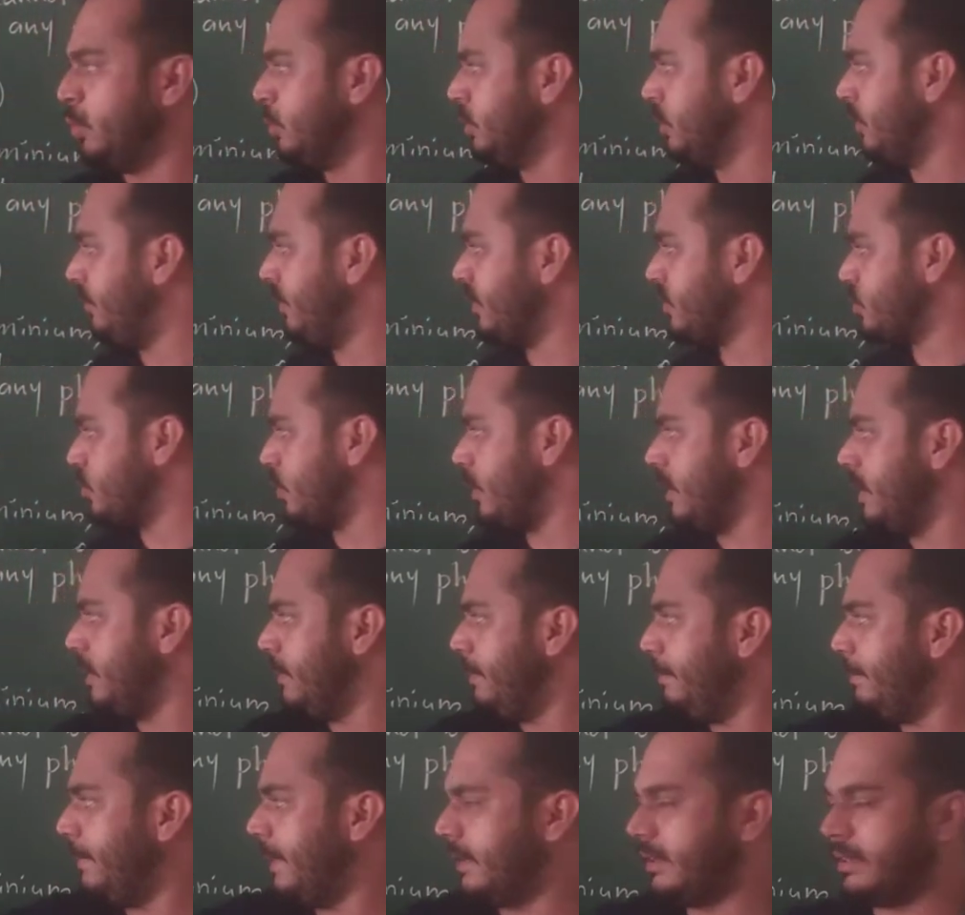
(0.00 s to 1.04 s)
First
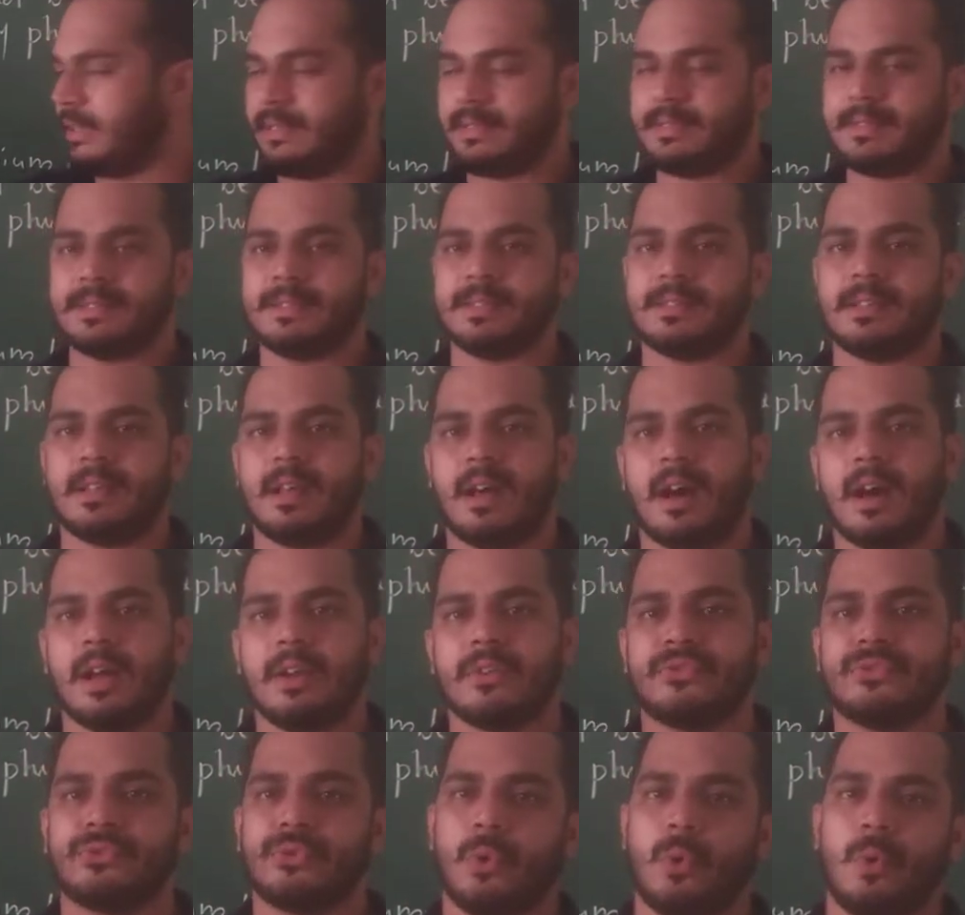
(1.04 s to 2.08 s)
one, metals are
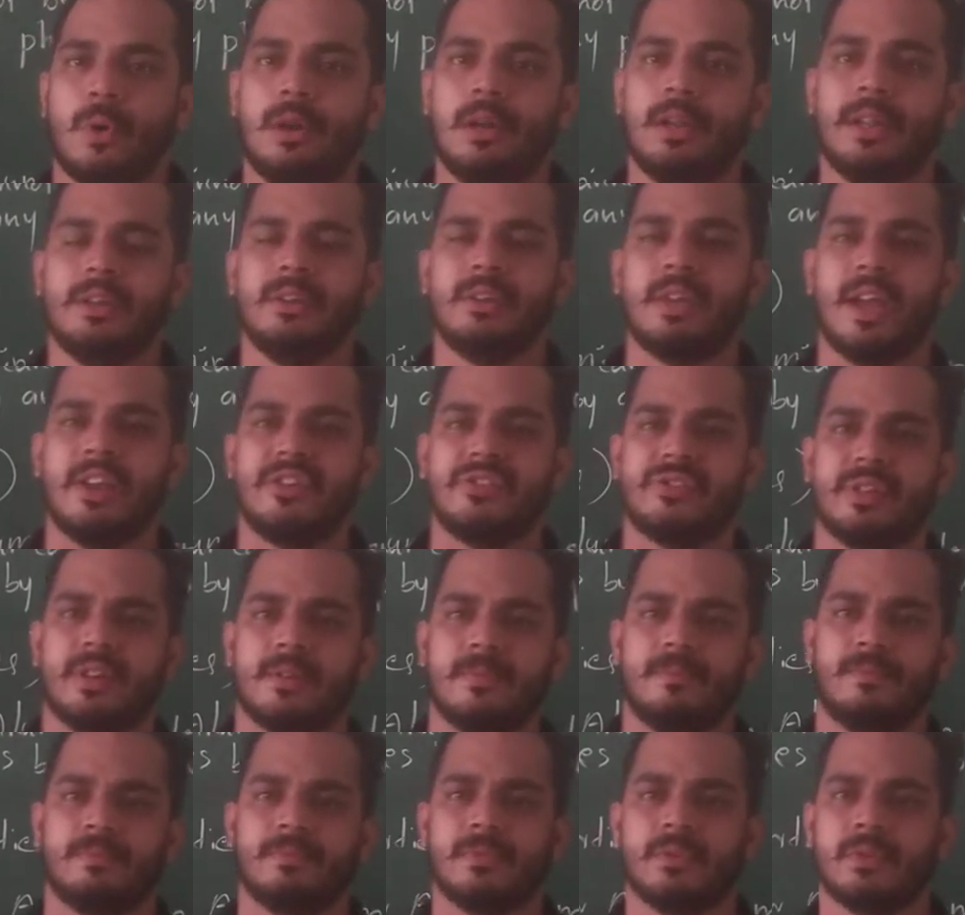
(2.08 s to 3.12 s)
solid in nature.
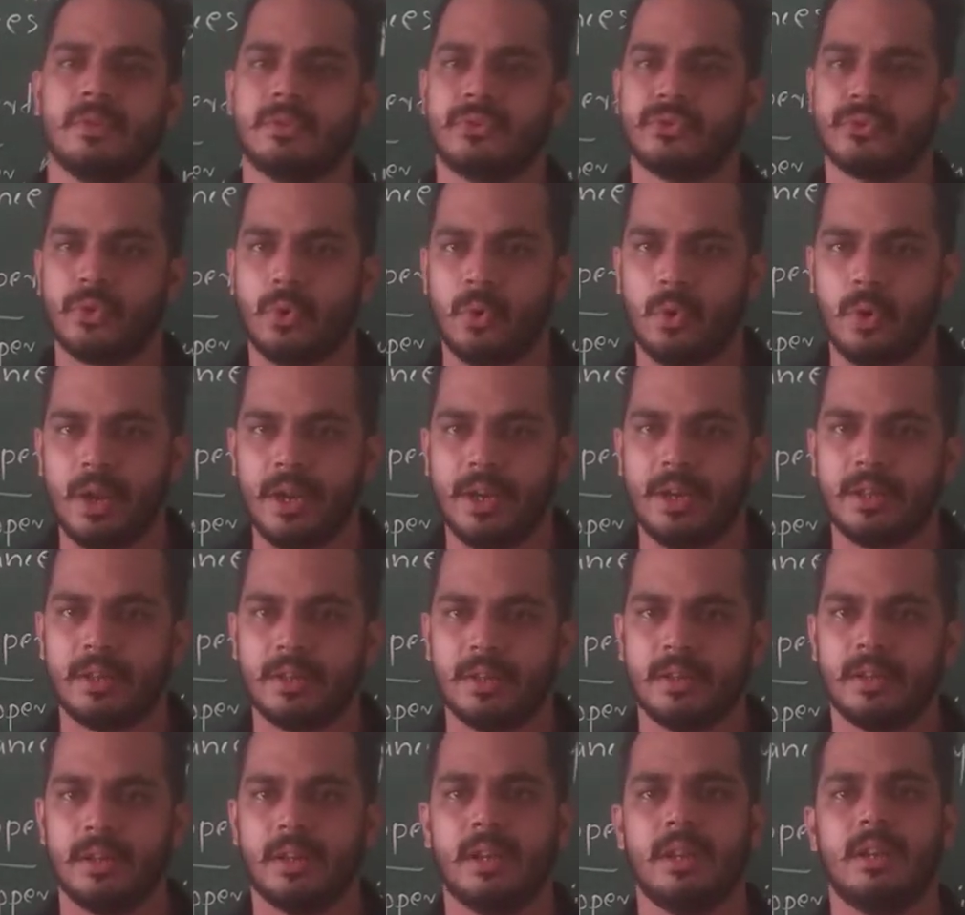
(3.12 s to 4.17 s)
Solid
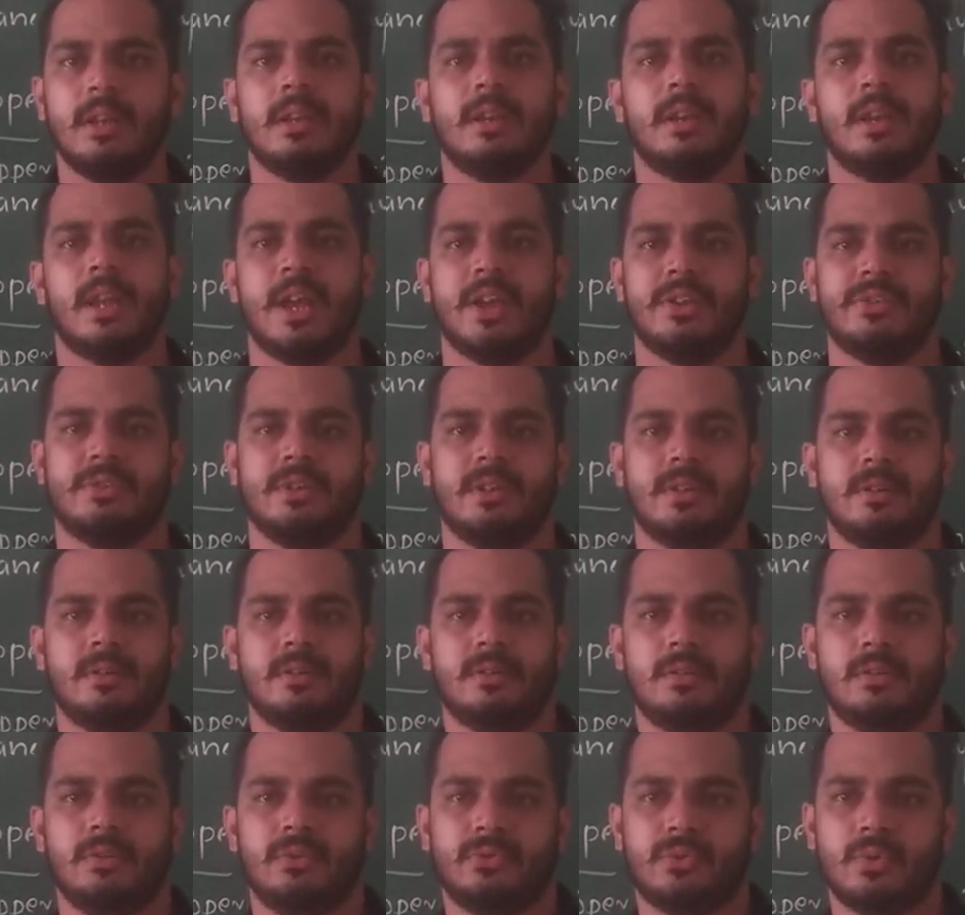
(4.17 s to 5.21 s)
in nature.
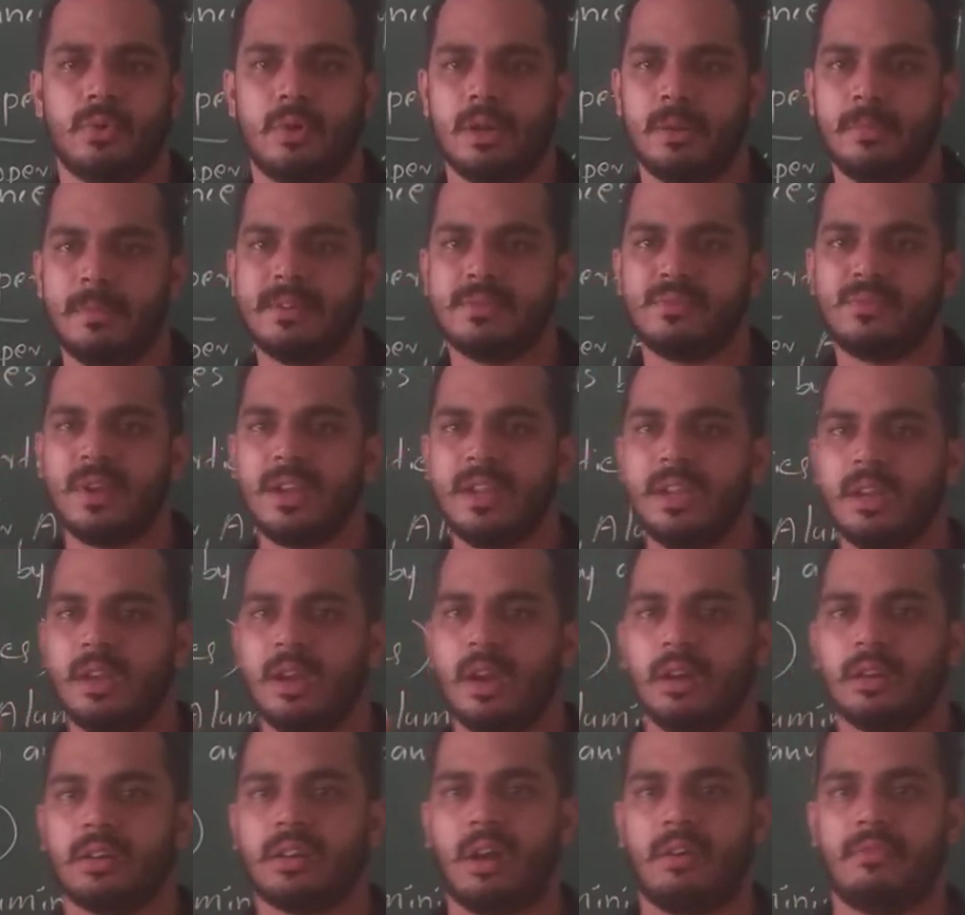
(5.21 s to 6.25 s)
Solid means
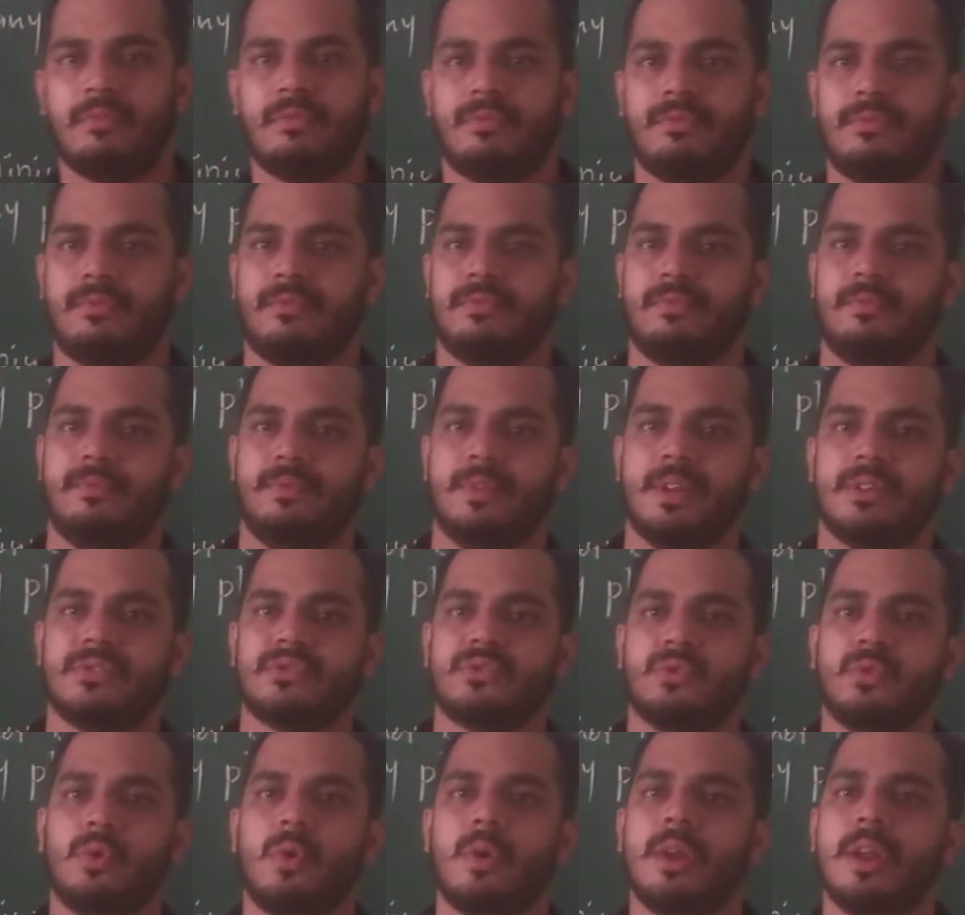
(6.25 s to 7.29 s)
very tough. There is
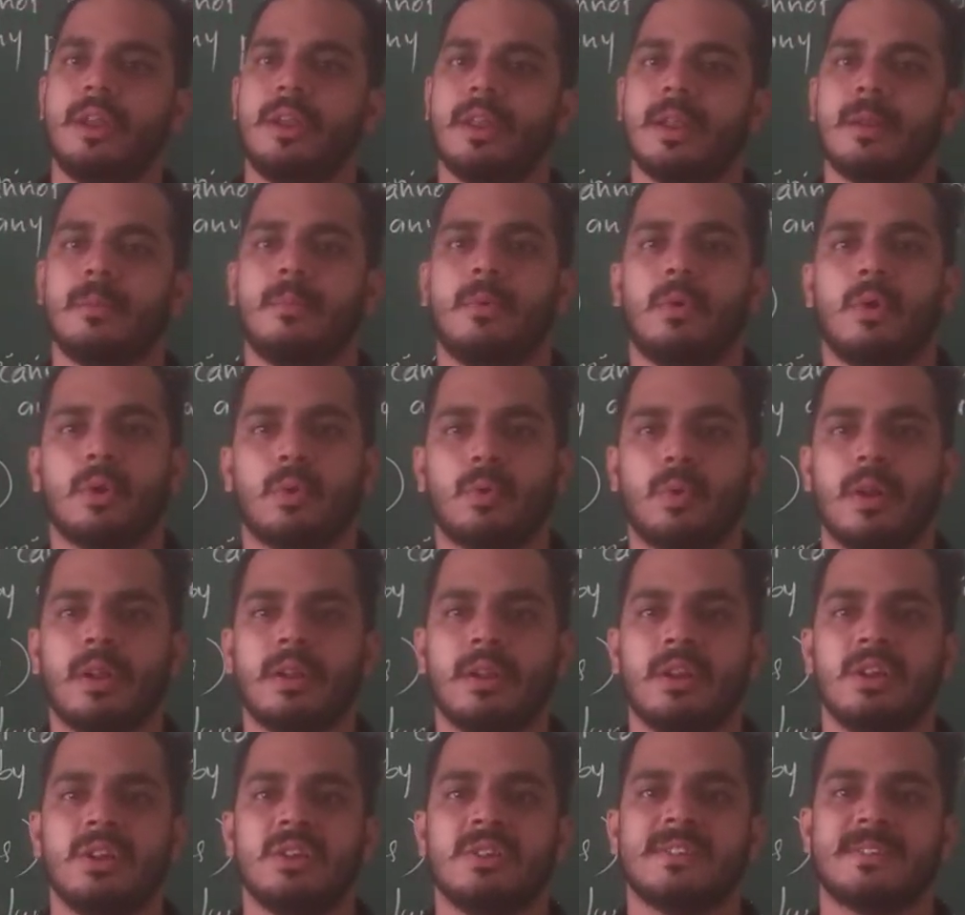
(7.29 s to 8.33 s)
no intermolecular
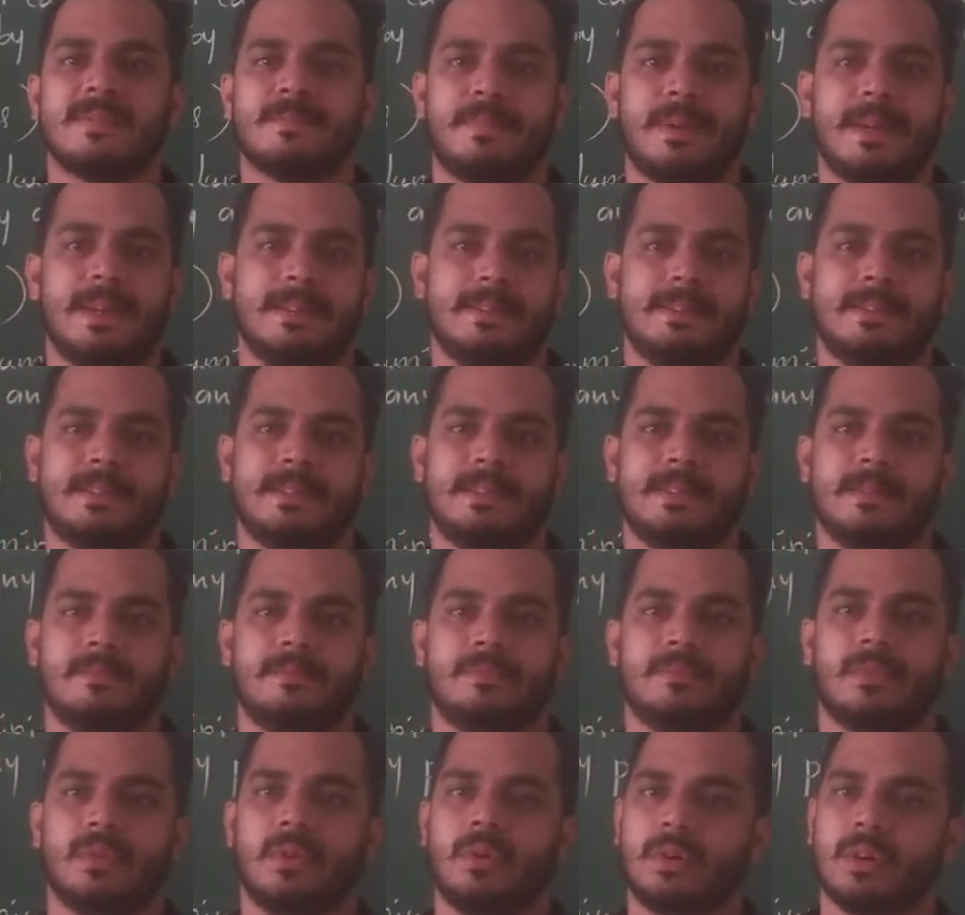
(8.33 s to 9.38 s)
space.
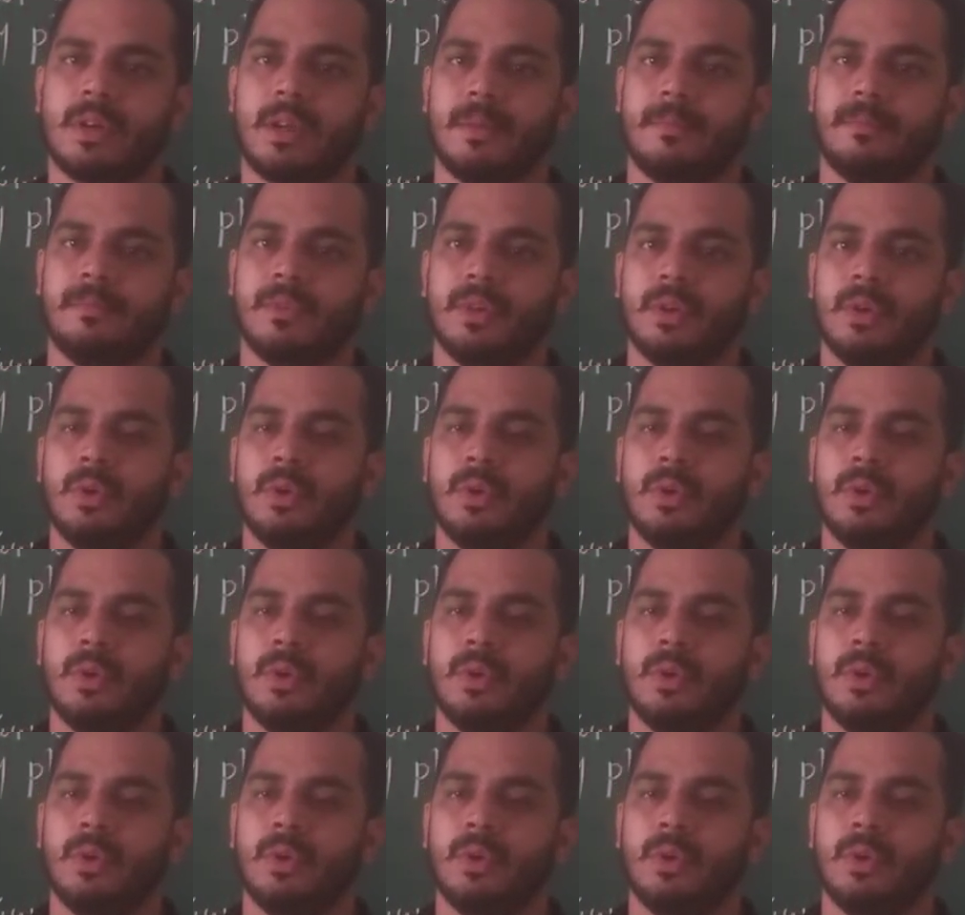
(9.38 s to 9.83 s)
Okay.